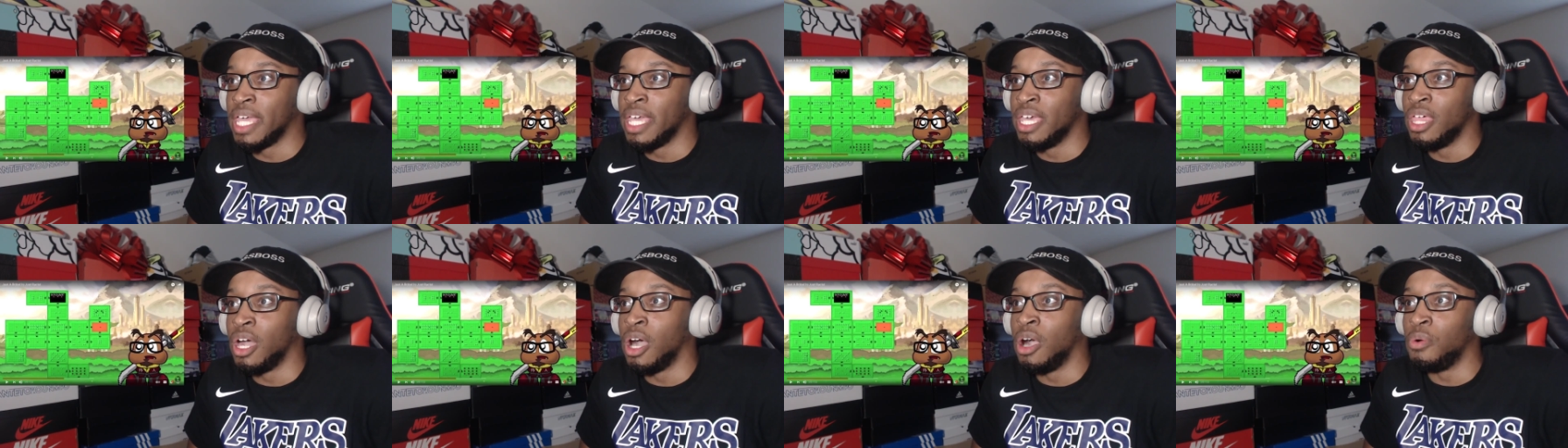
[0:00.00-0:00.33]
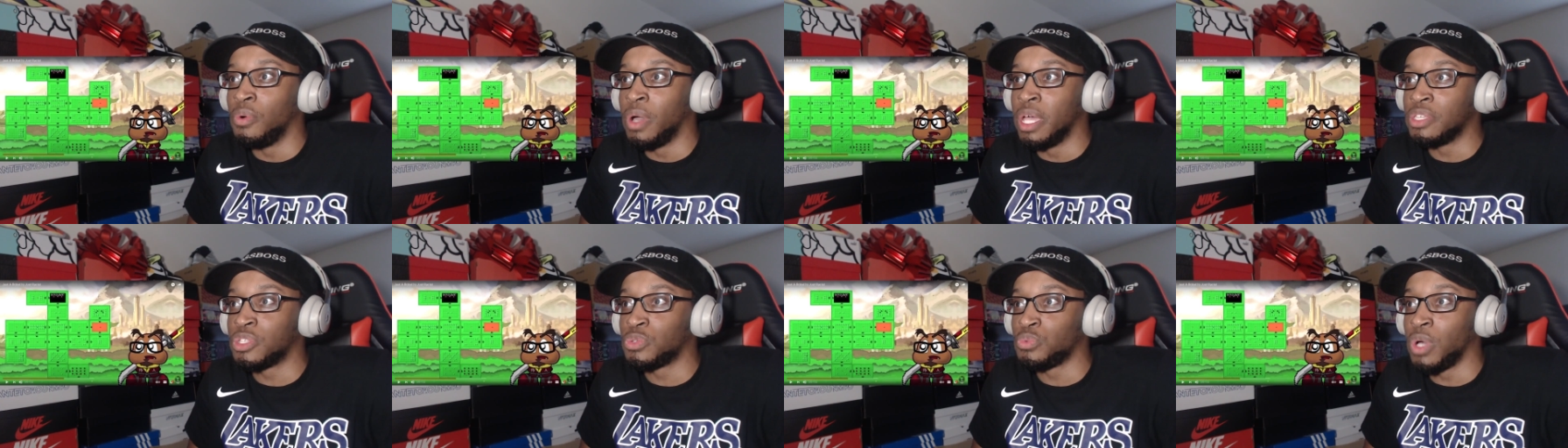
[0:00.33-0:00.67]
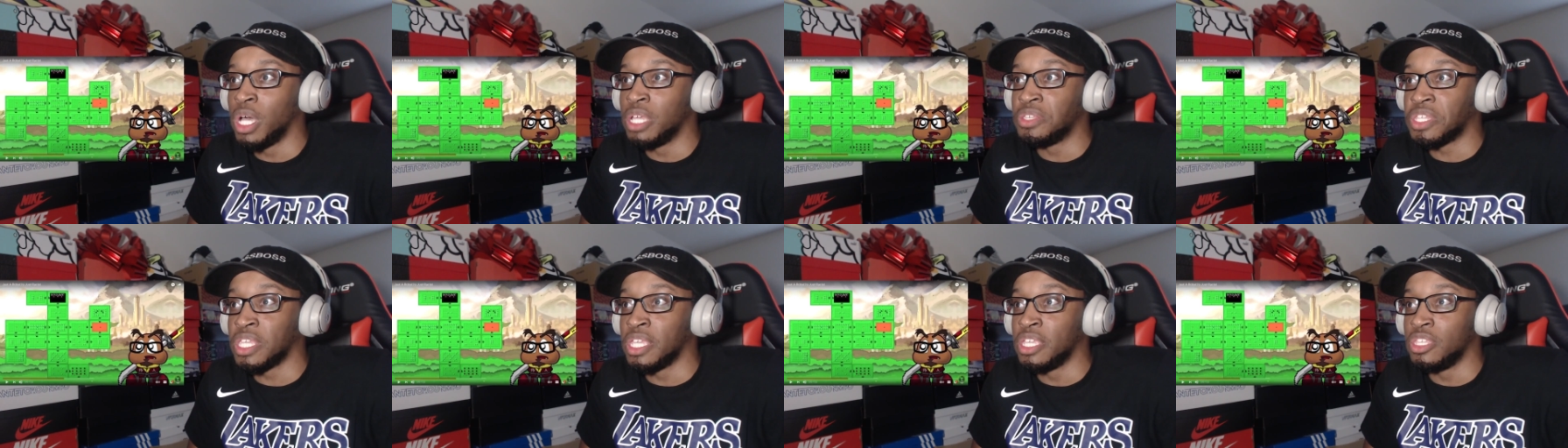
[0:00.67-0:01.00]
it always
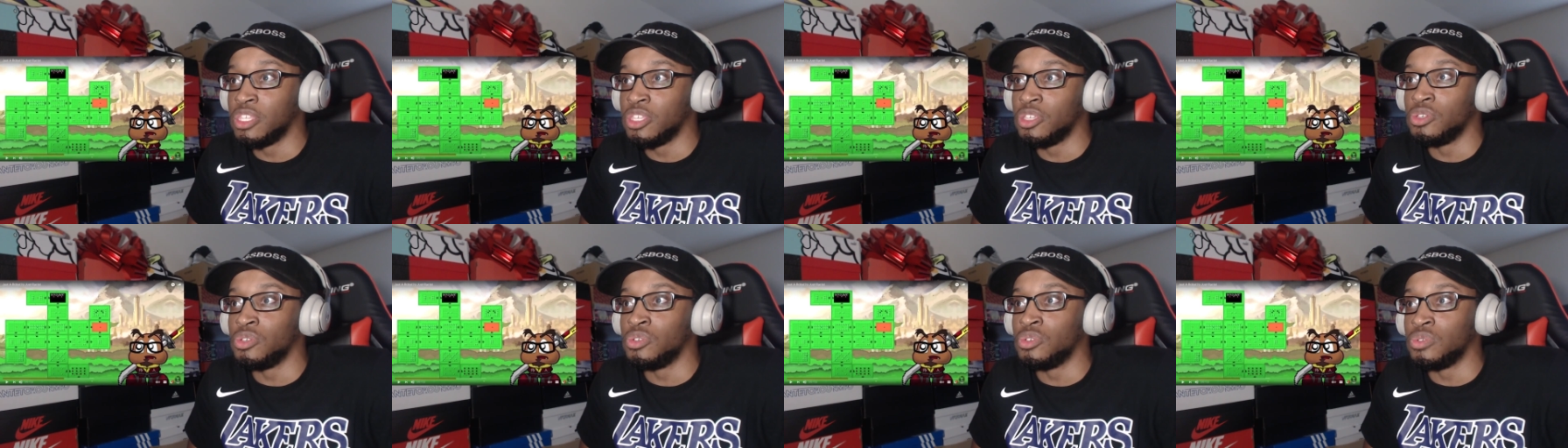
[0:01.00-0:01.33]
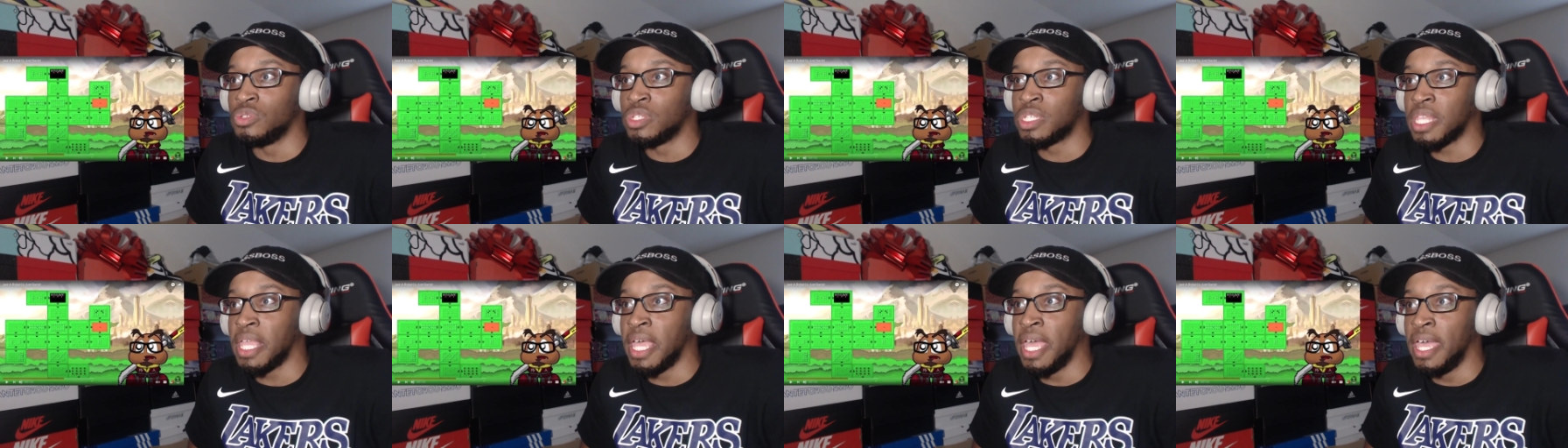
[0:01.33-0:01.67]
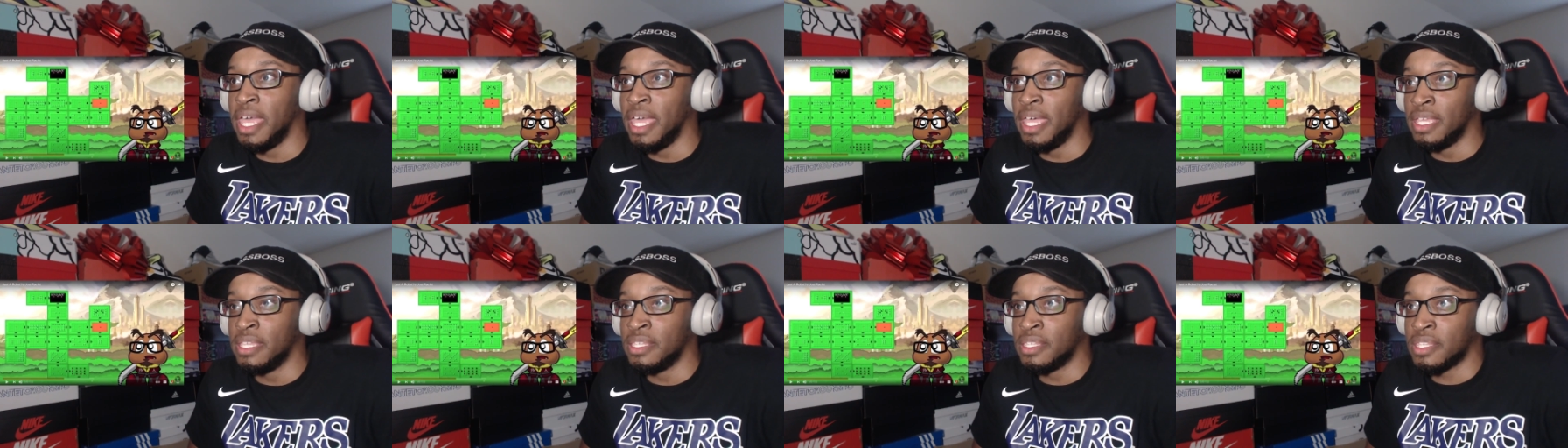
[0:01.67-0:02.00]
wasn't used
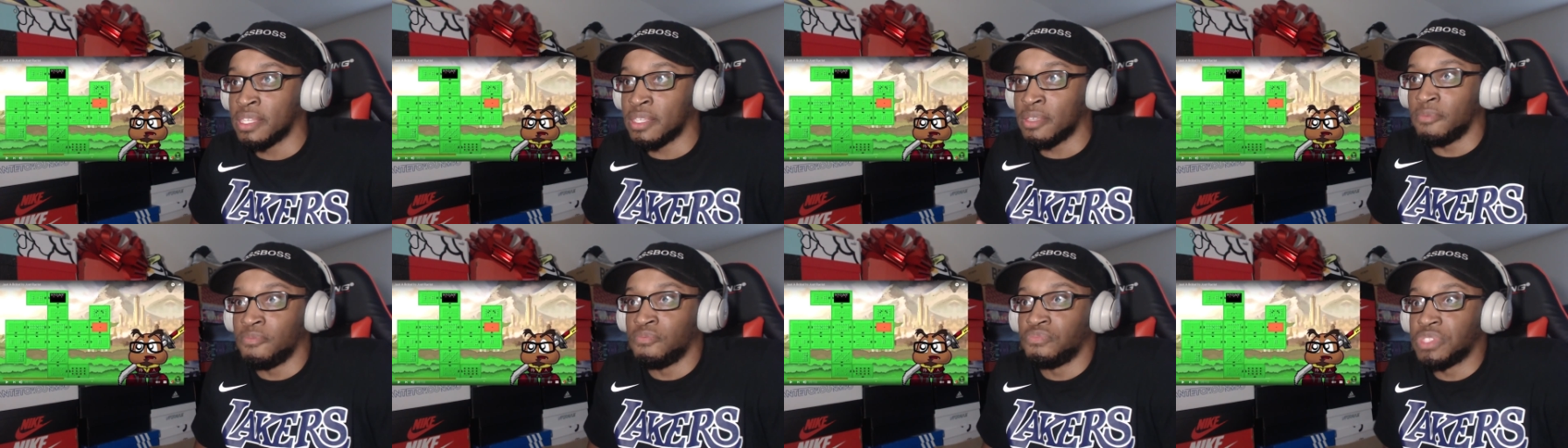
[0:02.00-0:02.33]
as